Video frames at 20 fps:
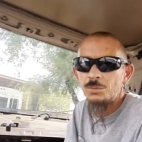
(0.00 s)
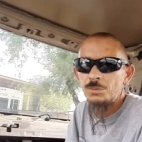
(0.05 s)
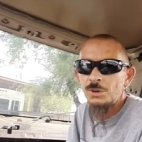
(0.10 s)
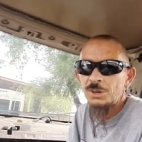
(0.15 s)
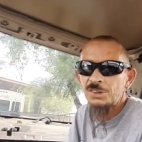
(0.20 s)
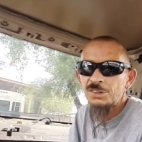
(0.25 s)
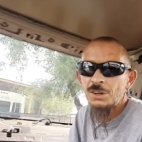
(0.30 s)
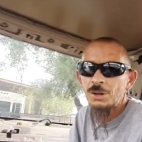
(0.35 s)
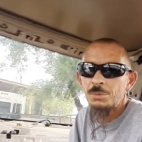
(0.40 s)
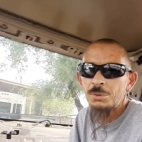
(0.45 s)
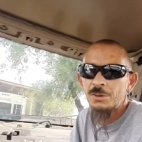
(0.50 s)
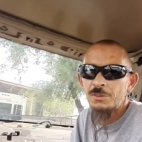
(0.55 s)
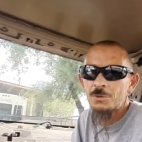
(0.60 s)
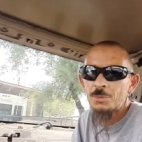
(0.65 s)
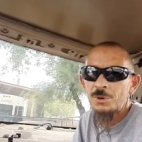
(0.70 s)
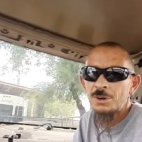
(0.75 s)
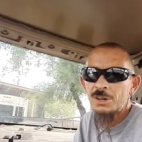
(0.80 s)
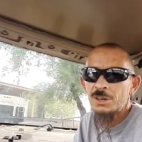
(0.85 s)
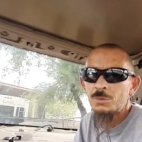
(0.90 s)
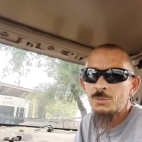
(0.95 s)
What is up
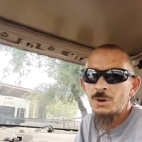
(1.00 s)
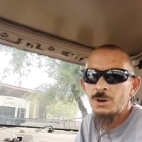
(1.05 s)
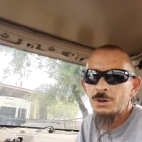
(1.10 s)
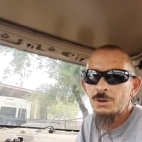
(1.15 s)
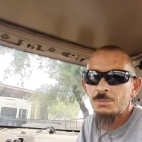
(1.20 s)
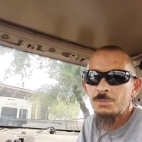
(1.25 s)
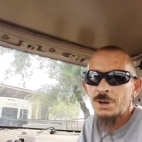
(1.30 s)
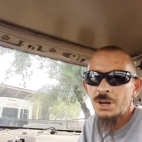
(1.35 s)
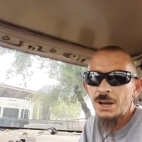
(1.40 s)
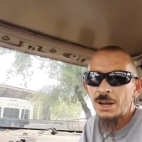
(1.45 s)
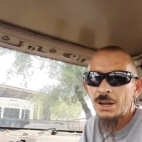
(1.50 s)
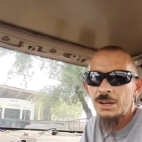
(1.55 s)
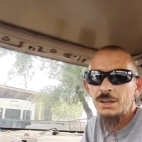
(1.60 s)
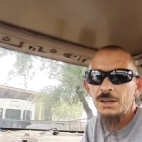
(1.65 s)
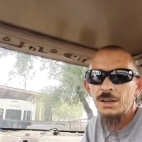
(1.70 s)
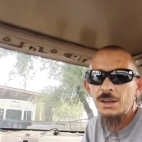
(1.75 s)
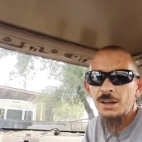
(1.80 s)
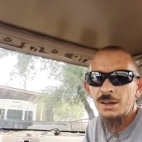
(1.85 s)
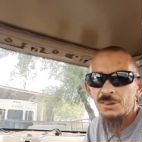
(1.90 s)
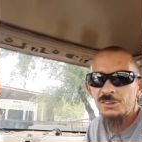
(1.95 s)
everybody? Welcome back.
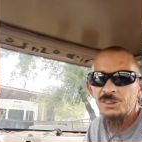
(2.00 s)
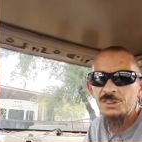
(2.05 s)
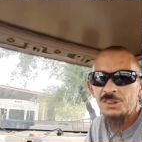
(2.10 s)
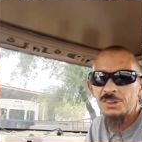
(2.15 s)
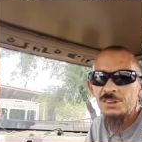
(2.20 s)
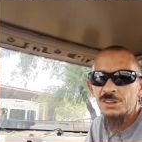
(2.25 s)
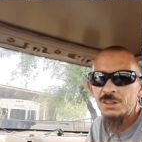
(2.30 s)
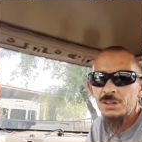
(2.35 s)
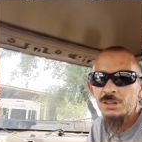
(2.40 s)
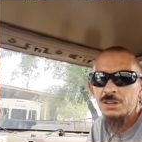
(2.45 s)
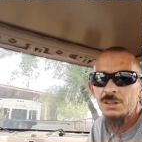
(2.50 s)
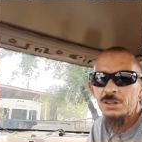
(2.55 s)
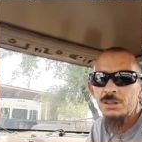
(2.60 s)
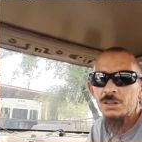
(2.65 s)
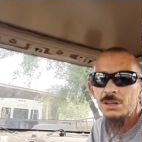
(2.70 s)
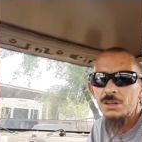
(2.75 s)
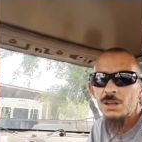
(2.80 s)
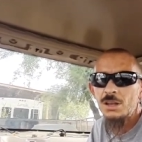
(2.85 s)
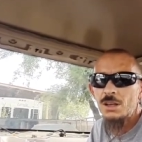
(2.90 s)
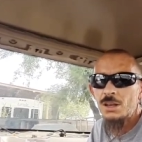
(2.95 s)
As you can see,
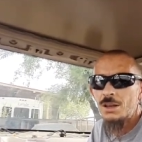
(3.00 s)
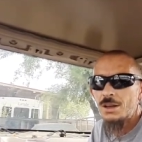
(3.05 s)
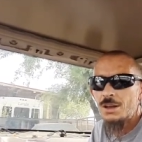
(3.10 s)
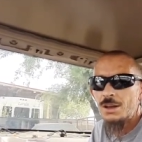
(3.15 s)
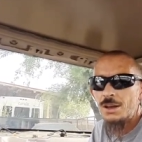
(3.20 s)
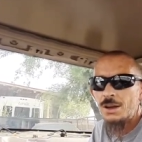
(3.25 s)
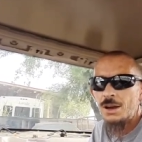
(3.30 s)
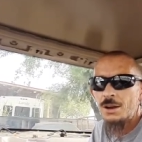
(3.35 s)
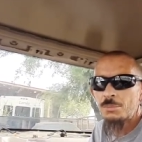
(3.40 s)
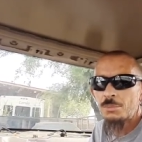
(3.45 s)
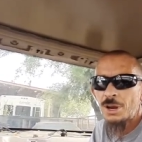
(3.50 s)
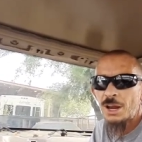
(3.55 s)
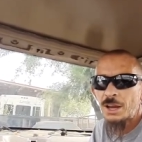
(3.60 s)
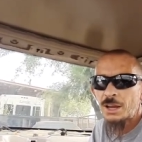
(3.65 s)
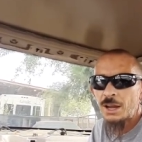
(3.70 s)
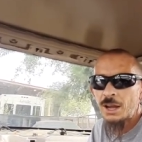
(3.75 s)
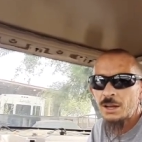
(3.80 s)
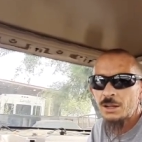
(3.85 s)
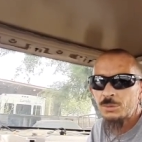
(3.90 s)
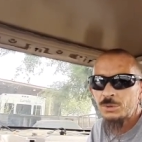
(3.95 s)
I'm
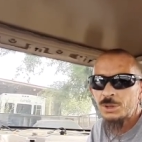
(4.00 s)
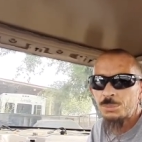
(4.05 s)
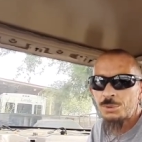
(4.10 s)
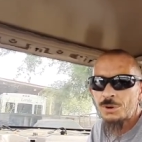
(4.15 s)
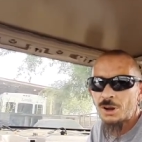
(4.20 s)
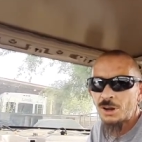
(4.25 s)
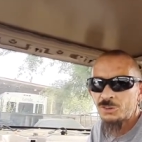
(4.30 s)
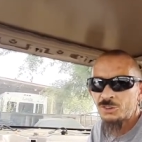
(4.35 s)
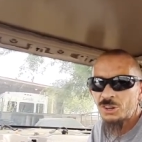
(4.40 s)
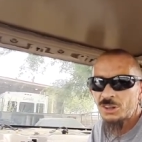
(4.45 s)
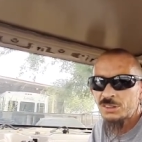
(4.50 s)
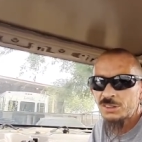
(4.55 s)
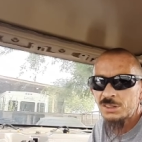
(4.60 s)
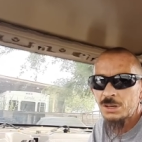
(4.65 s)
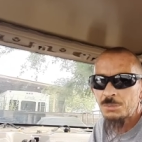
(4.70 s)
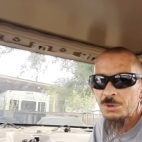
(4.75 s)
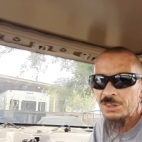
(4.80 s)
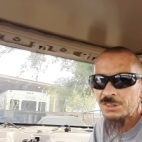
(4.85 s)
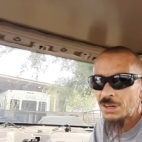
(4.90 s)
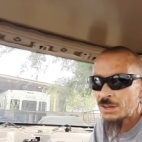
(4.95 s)
back at it with the Project
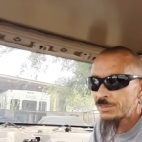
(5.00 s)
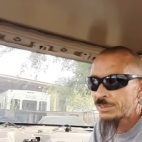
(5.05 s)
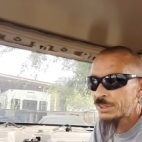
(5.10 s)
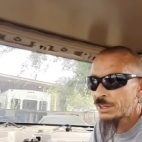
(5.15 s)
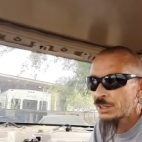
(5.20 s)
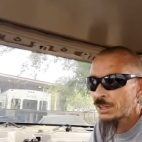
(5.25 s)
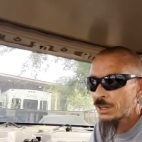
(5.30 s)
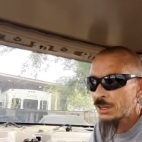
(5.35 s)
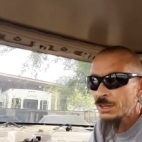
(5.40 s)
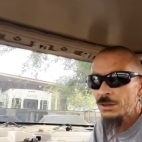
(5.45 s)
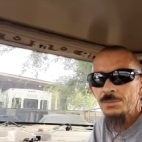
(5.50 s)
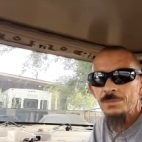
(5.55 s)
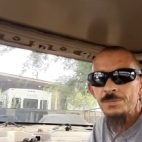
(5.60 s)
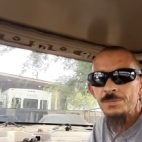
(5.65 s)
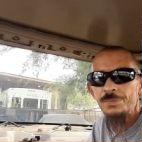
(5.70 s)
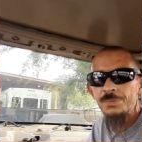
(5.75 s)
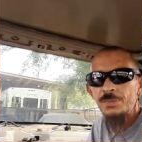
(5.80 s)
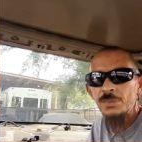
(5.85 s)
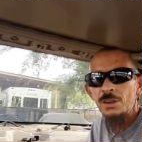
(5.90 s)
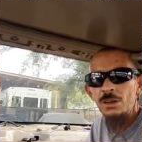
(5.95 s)
CB7 today.
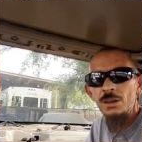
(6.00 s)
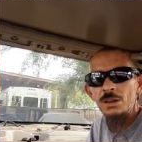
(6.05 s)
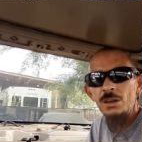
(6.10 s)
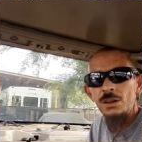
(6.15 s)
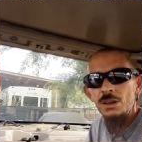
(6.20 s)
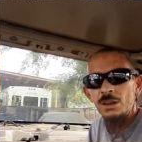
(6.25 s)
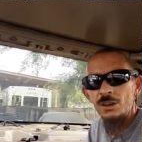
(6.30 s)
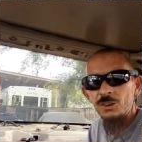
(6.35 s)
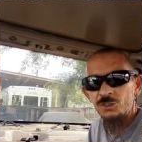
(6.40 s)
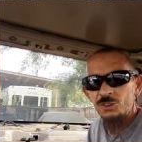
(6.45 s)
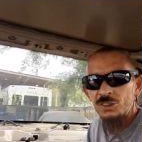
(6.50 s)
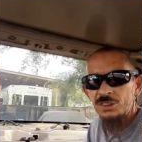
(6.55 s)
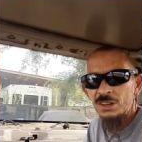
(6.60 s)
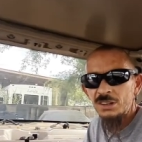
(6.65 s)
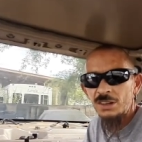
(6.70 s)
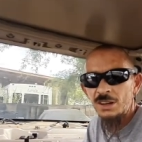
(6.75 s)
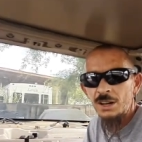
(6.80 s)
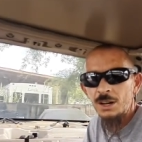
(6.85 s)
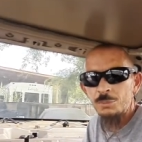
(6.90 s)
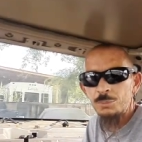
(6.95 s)
And just
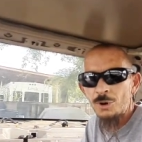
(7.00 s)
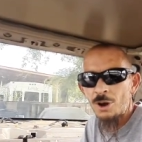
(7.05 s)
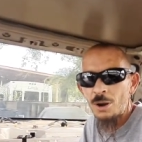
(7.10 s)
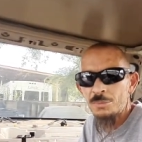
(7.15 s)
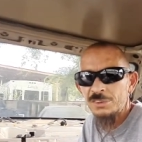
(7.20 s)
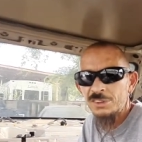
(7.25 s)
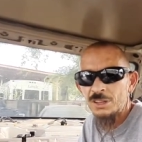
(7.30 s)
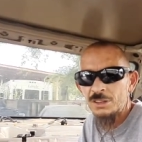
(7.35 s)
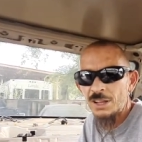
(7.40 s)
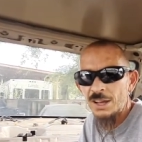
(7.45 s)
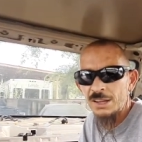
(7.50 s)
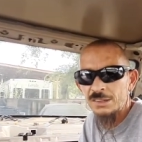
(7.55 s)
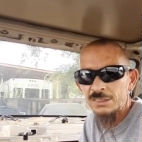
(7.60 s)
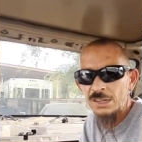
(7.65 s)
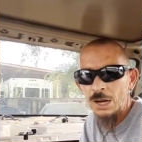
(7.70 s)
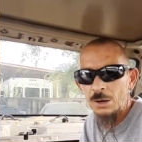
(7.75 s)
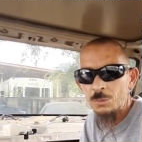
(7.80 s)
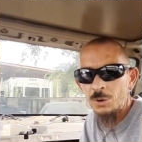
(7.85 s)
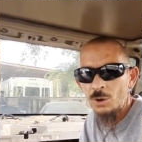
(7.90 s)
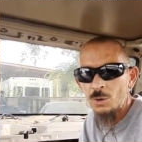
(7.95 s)
as I had promised the last
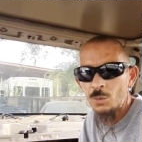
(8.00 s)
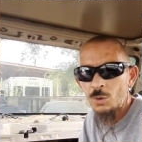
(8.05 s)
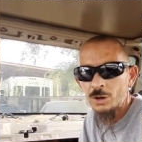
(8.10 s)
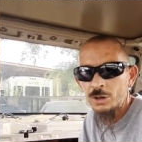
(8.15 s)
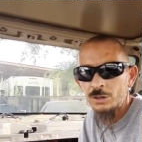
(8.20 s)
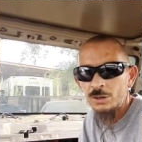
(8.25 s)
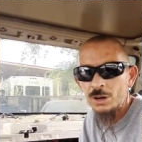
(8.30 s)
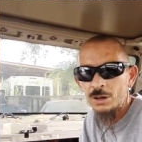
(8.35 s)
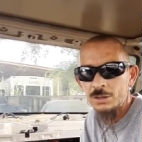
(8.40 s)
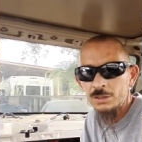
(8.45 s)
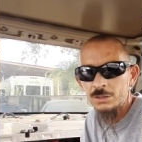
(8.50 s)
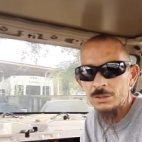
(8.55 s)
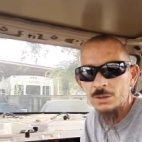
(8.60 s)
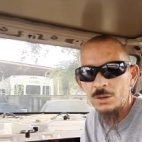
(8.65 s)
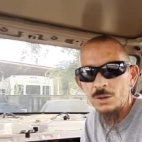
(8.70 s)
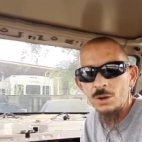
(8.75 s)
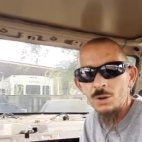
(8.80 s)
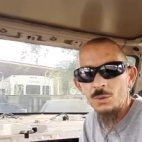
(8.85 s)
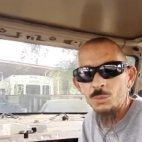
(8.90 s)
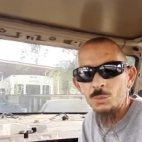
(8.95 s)
time we were working on it,
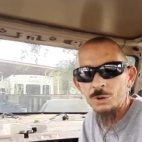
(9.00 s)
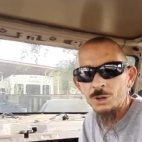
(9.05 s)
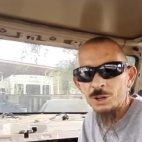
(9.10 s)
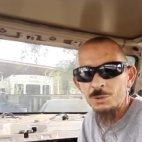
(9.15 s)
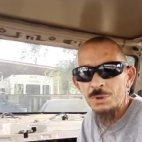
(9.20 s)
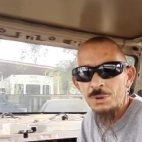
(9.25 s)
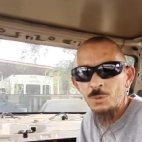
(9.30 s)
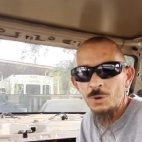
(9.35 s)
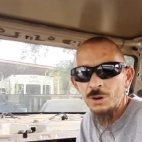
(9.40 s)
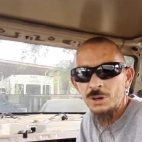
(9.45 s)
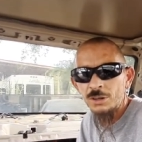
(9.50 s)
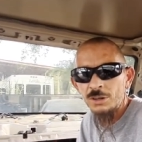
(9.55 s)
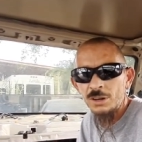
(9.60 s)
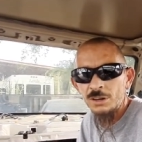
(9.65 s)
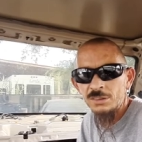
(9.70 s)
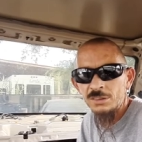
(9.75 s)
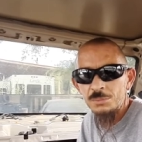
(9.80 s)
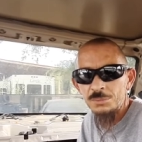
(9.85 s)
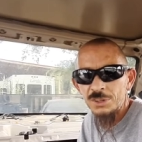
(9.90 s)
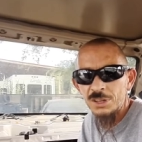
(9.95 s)
we're going to be working
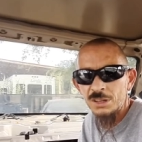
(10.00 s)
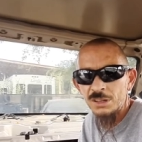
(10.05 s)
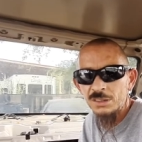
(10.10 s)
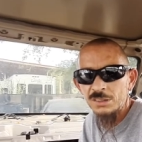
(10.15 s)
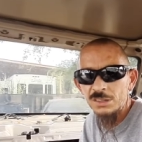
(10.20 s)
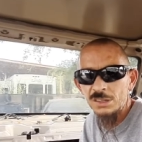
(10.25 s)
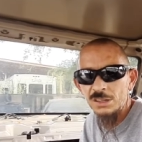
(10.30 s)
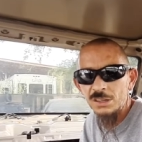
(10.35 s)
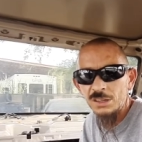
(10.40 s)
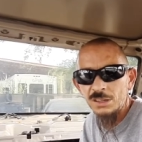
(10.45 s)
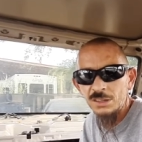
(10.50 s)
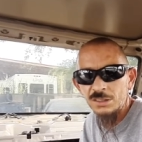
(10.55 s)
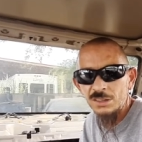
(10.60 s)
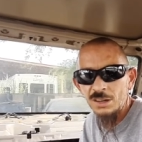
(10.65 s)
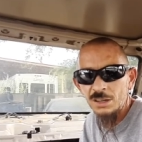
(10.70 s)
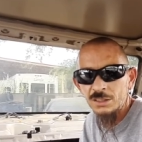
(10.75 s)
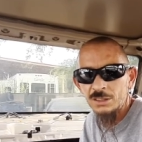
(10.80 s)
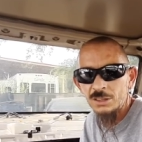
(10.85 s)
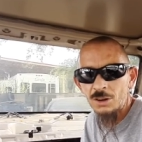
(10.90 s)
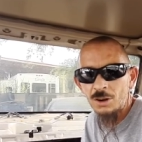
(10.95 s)
on some things
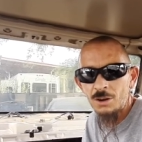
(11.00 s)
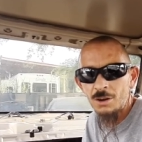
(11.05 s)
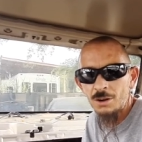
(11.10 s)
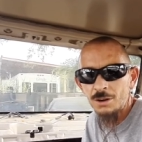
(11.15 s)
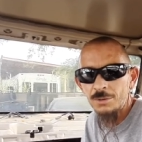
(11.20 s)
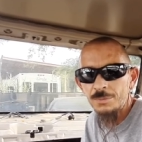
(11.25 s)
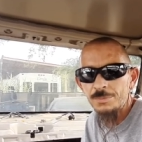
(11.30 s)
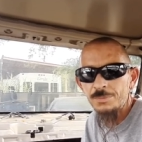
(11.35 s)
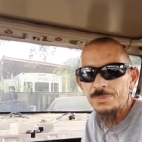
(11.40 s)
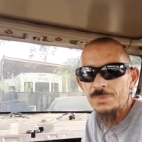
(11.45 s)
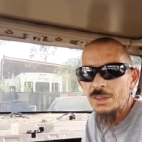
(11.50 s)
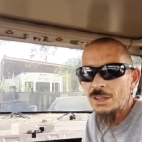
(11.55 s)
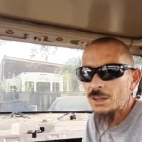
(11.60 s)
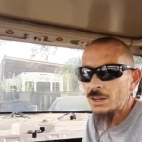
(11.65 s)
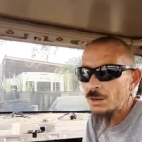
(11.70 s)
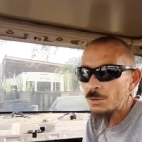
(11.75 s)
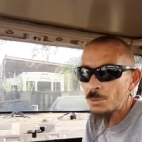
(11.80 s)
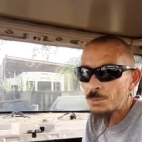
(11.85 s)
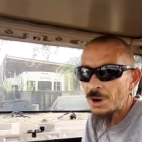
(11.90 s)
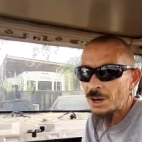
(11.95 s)
inside the car.
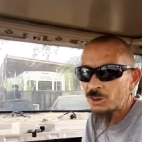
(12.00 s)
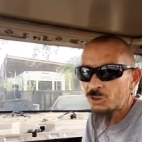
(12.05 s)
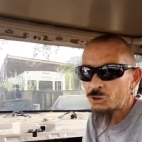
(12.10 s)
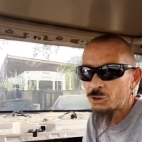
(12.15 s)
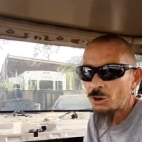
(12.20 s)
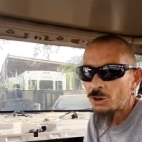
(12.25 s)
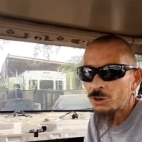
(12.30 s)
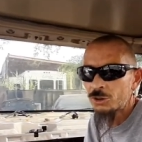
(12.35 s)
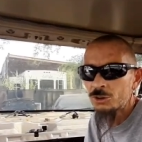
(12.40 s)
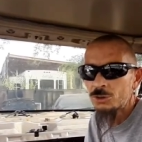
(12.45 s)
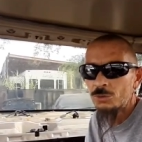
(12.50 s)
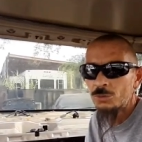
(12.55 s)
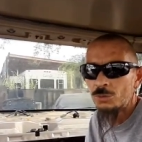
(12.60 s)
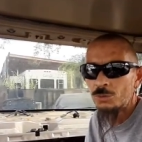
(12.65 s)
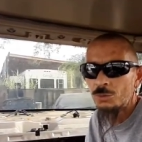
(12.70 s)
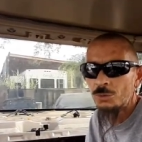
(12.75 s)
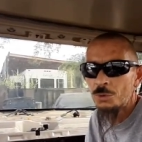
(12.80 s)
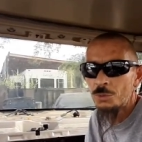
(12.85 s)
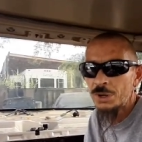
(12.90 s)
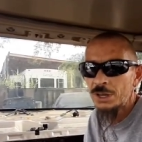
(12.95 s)
And I'm about to show you
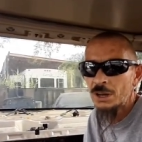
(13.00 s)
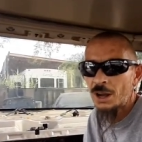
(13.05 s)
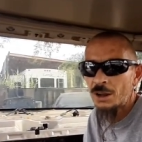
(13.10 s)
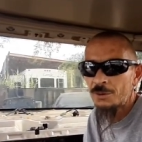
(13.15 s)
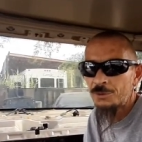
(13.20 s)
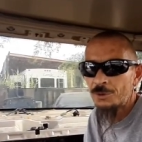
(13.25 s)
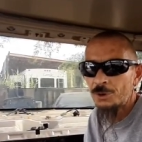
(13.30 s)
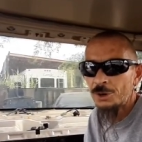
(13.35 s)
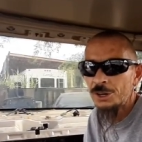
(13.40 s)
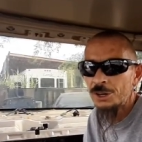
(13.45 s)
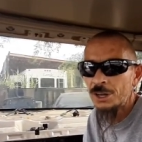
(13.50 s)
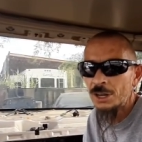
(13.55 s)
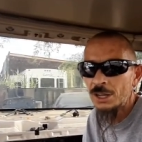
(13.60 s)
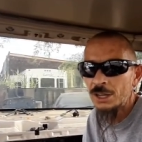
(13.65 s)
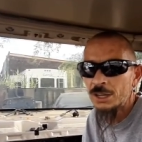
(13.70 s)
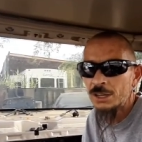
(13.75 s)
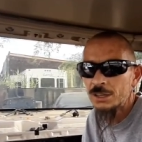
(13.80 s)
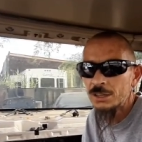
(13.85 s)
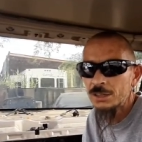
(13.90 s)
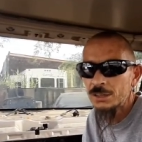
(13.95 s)
what we got for you
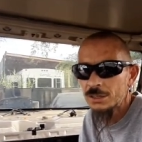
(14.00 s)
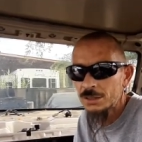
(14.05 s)
today.